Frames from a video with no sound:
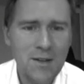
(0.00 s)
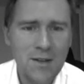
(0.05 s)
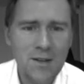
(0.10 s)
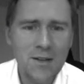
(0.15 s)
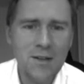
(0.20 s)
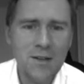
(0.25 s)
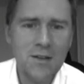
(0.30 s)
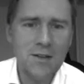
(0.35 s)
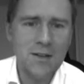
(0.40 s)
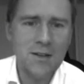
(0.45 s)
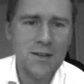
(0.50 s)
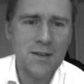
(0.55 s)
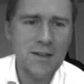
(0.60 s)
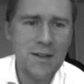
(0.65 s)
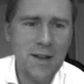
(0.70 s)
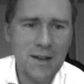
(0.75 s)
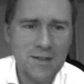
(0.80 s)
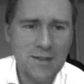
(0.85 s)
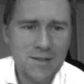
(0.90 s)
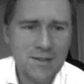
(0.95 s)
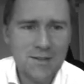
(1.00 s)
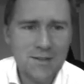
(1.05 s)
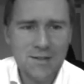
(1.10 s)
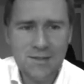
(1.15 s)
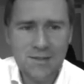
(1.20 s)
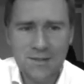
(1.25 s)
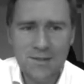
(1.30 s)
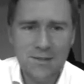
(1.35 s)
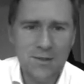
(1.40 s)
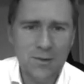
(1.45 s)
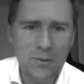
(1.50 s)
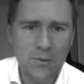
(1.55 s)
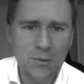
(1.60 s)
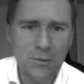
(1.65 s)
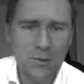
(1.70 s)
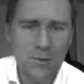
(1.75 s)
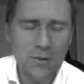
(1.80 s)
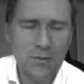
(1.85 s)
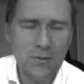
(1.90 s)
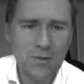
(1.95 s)
a guess
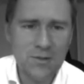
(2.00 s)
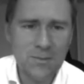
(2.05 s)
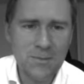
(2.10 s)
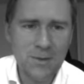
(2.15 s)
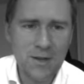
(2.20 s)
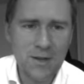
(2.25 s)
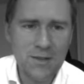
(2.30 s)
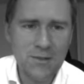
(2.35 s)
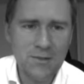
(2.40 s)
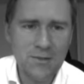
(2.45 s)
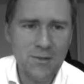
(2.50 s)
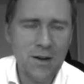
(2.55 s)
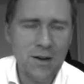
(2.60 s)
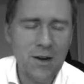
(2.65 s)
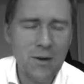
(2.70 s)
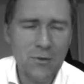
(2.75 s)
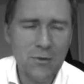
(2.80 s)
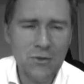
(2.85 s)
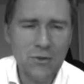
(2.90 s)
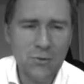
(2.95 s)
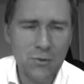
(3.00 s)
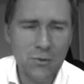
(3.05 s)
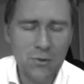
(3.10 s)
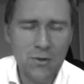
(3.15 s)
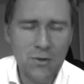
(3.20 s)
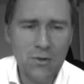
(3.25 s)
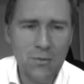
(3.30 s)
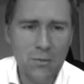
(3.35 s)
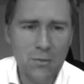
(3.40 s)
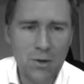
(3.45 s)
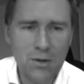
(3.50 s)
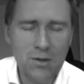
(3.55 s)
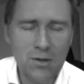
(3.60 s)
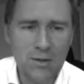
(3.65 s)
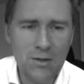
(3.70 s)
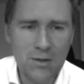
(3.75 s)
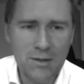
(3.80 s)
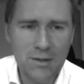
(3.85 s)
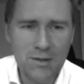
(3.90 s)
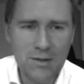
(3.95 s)
with respect to how sure the
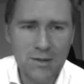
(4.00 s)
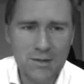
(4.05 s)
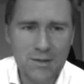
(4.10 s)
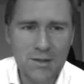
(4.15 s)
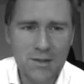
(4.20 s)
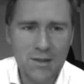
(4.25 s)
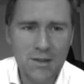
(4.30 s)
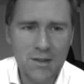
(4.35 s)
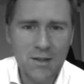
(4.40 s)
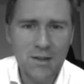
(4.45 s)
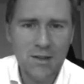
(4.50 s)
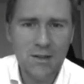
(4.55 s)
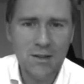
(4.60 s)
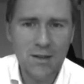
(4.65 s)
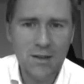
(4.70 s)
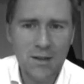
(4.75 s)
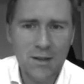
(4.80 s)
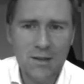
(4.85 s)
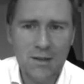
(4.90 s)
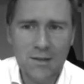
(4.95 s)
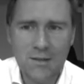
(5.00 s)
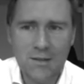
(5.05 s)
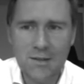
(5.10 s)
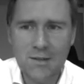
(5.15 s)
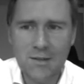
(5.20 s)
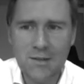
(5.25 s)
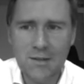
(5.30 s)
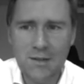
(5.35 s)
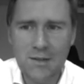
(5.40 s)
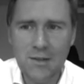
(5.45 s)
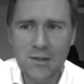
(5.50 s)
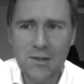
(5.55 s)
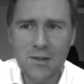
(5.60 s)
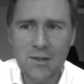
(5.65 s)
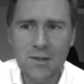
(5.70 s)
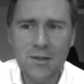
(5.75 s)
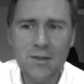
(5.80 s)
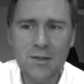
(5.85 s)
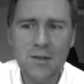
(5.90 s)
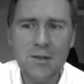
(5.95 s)
model is that this is
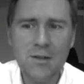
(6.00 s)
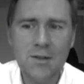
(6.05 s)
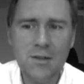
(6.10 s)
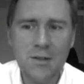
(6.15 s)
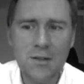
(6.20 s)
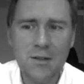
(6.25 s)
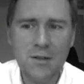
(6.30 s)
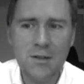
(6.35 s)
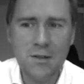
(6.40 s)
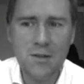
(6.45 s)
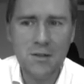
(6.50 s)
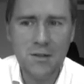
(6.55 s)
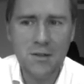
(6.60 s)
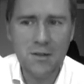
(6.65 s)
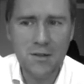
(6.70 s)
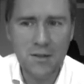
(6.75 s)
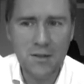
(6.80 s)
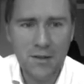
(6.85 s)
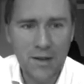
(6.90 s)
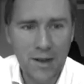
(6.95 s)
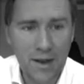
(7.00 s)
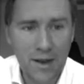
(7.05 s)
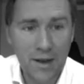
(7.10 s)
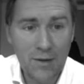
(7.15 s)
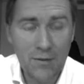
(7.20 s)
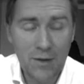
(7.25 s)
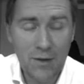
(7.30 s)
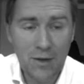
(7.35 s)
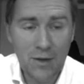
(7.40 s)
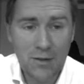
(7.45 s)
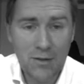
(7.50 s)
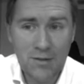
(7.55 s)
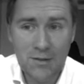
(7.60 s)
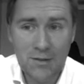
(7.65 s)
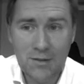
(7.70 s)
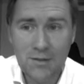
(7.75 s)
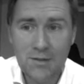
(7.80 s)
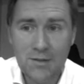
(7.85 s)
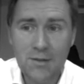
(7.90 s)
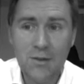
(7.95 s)
either an N
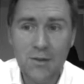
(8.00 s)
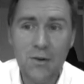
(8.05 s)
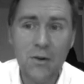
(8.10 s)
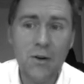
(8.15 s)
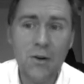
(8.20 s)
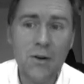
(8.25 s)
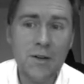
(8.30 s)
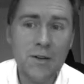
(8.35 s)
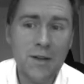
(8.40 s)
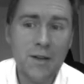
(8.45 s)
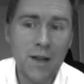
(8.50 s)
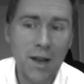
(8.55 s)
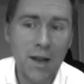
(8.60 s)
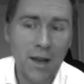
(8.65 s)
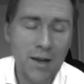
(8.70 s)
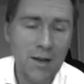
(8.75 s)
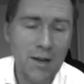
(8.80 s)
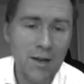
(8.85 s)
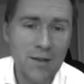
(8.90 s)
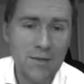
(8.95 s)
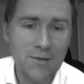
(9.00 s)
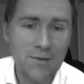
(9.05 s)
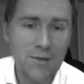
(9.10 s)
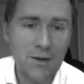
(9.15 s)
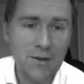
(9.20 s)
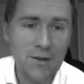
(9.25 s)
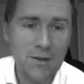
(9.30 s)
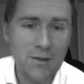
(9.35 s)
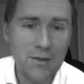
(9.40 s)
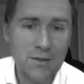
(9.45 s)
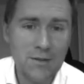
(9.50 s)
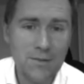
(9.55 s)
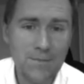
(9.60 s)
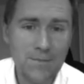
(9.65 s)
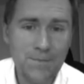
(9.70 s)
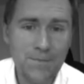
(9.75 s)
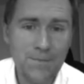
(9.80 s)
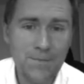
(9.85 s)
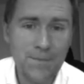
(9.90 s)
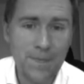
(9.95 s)
variant or an endless variant.
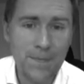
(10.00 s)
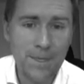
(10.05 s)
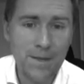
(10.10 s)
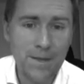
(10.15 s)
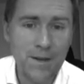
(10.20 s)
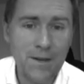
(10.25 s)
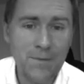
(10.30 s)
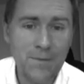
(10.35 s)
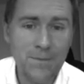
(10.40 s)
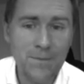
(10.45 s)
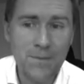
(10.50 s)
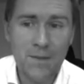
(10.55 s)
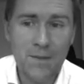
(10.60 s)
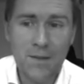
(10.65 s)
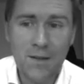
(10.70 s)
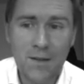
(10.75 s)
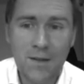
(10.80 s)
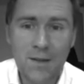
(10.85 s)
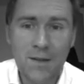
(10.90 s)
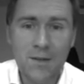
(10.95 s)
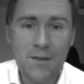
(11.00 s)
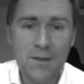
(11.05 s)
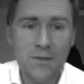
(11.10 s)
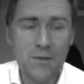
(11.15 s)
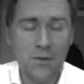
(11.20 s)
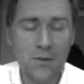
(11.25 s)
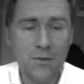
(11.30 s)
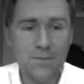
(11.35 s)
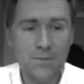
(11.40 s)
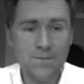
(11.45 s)
Yeah, so